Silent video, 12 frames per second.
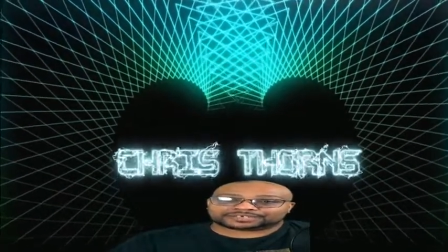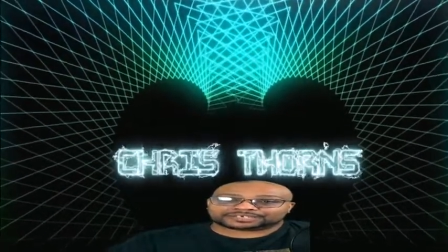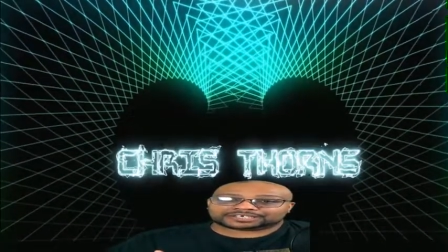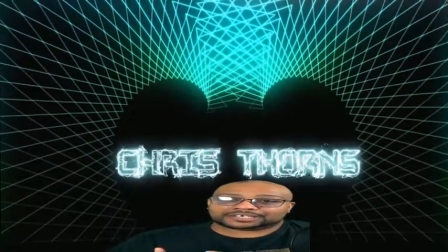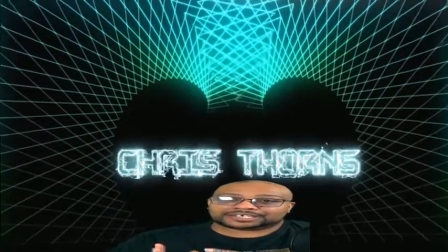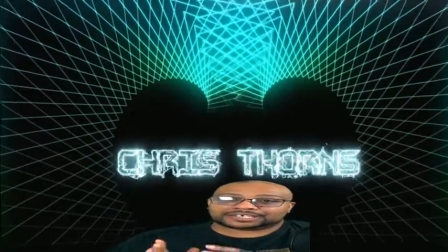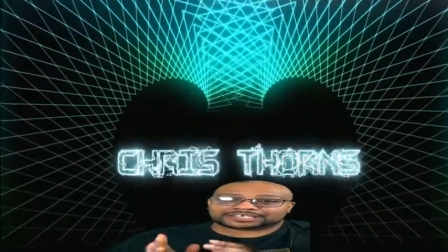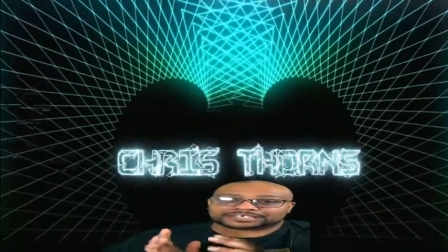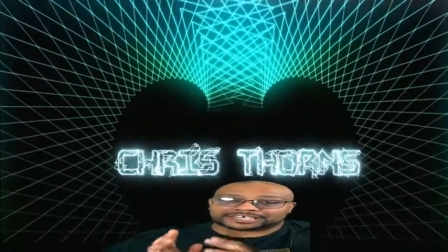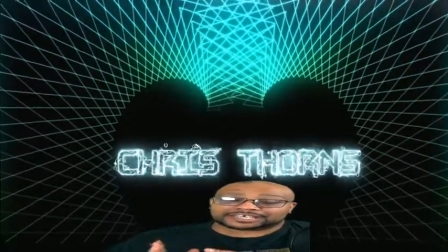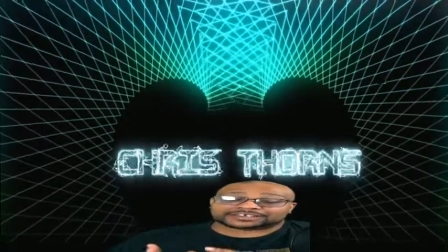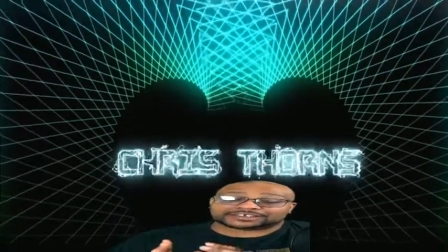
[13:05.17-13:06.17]
and take
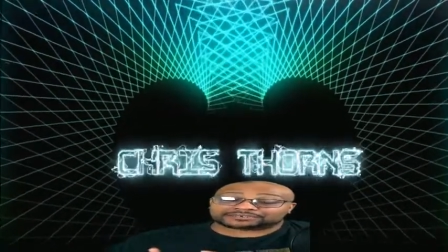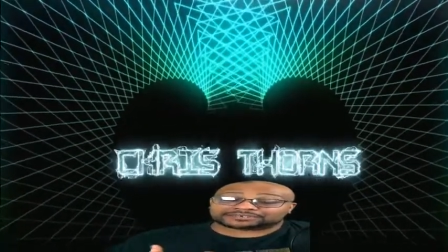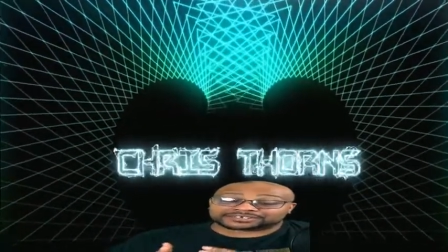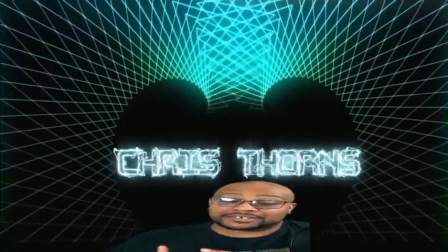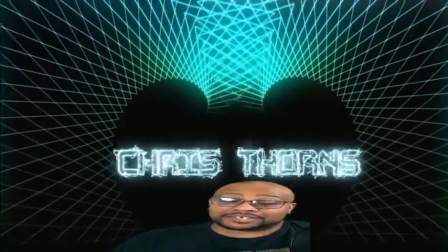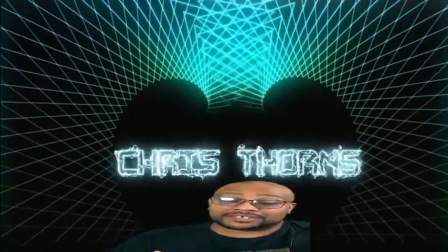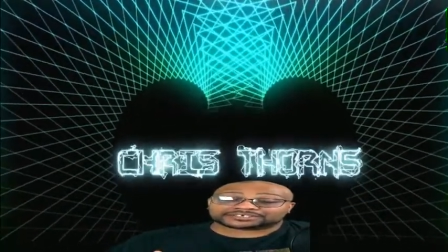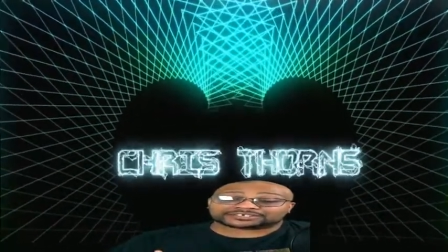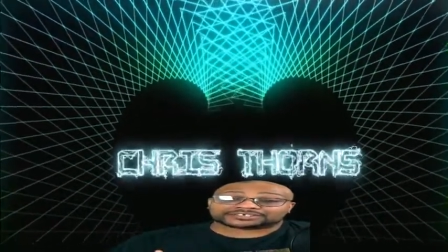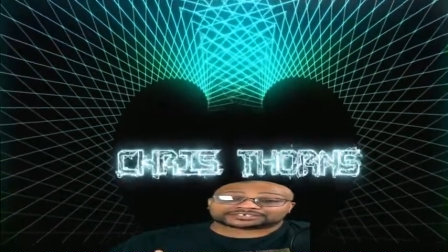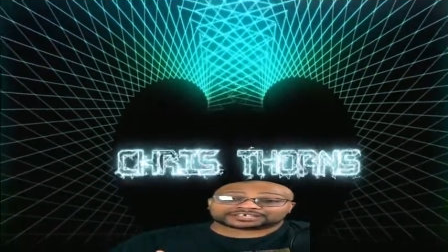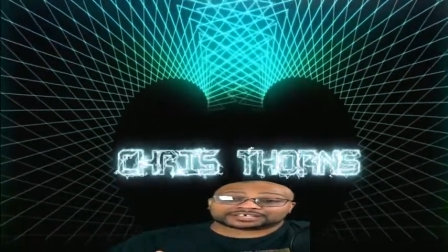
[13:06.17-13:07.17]
care of each other.
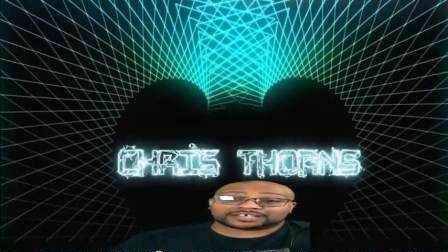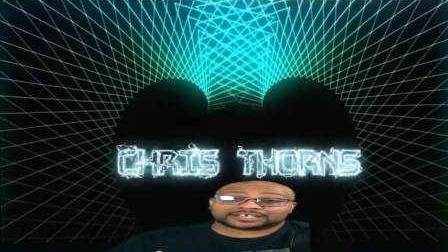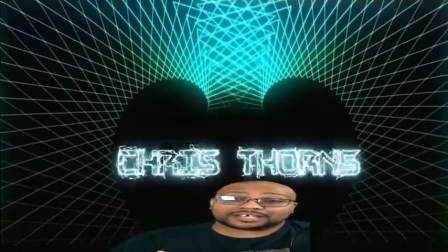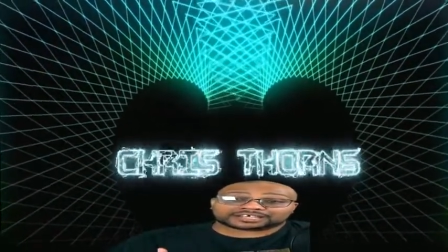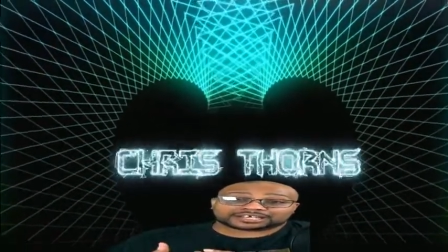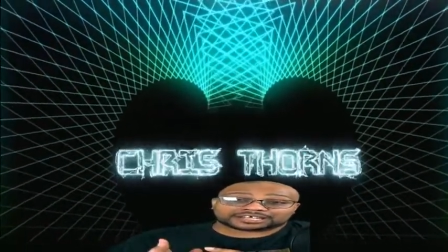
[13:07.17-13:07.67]
And